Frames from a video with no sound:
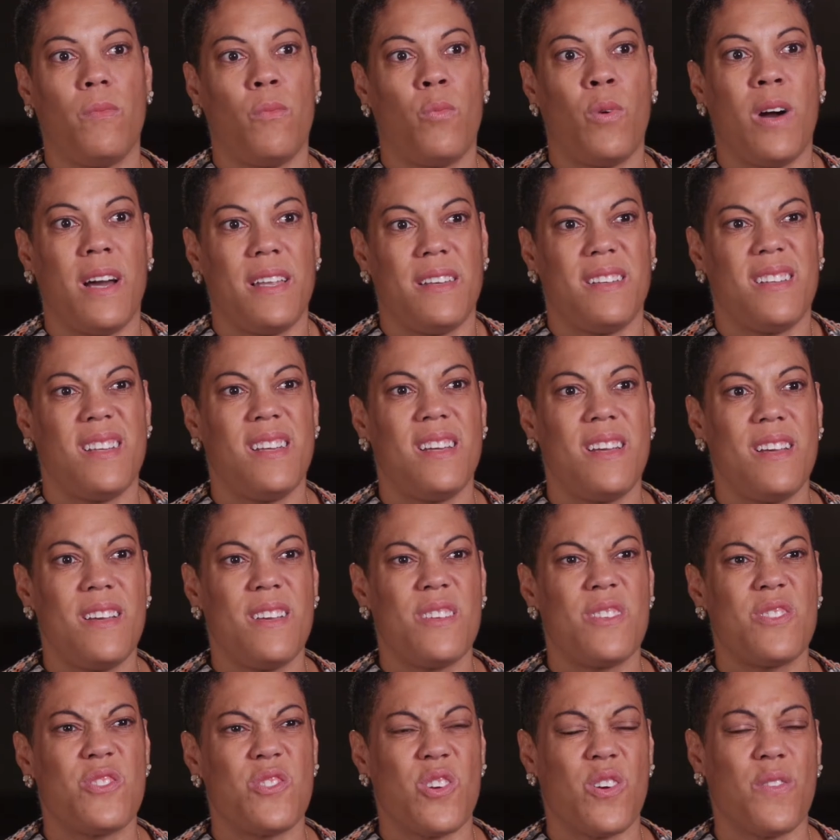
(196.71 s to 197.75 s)
what
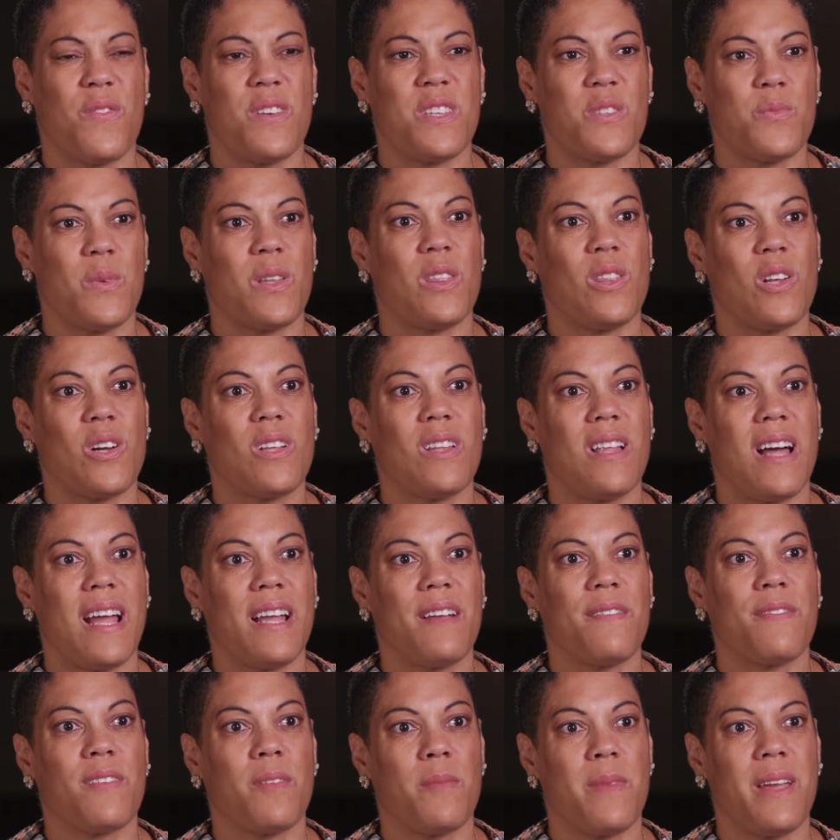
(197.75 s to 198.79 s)
service would look
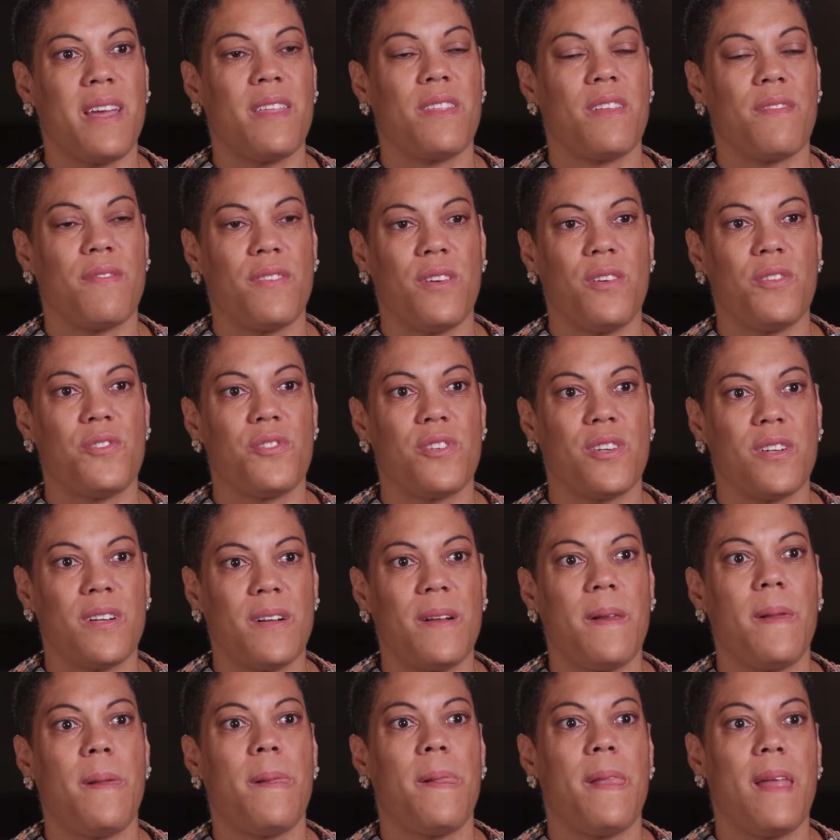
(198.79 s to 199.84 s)
like for me in the future?
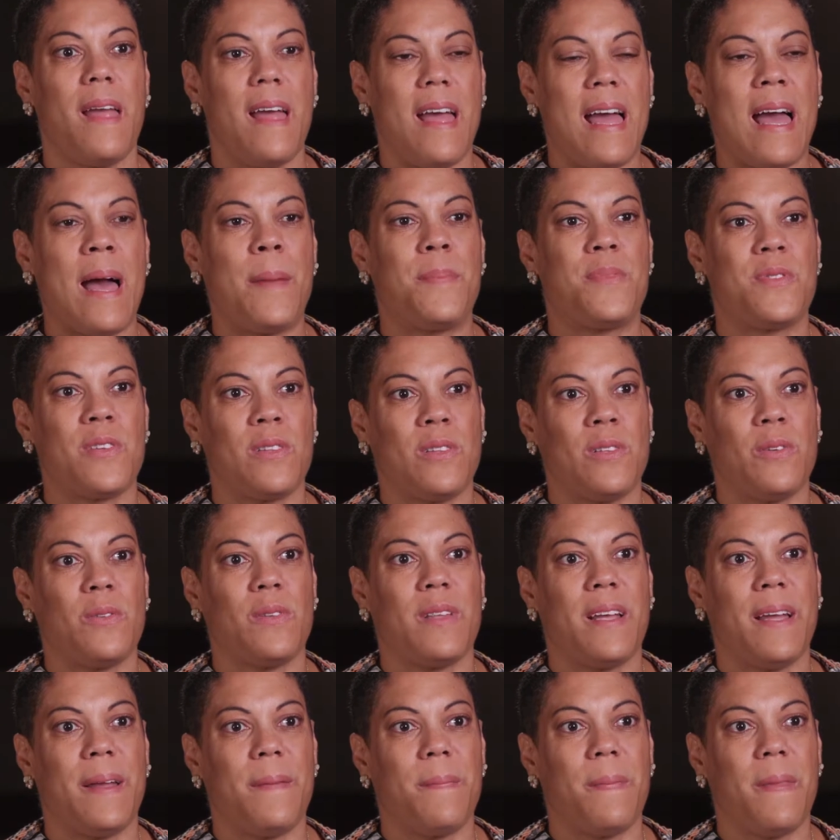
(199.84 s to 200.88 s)

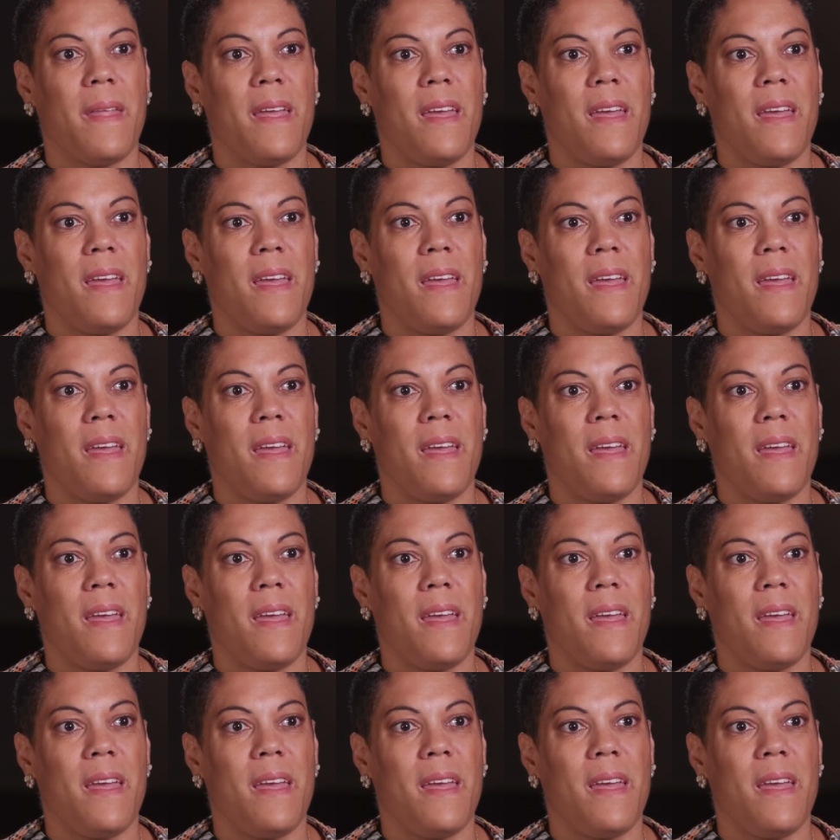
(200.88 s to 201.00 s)
Absolutely.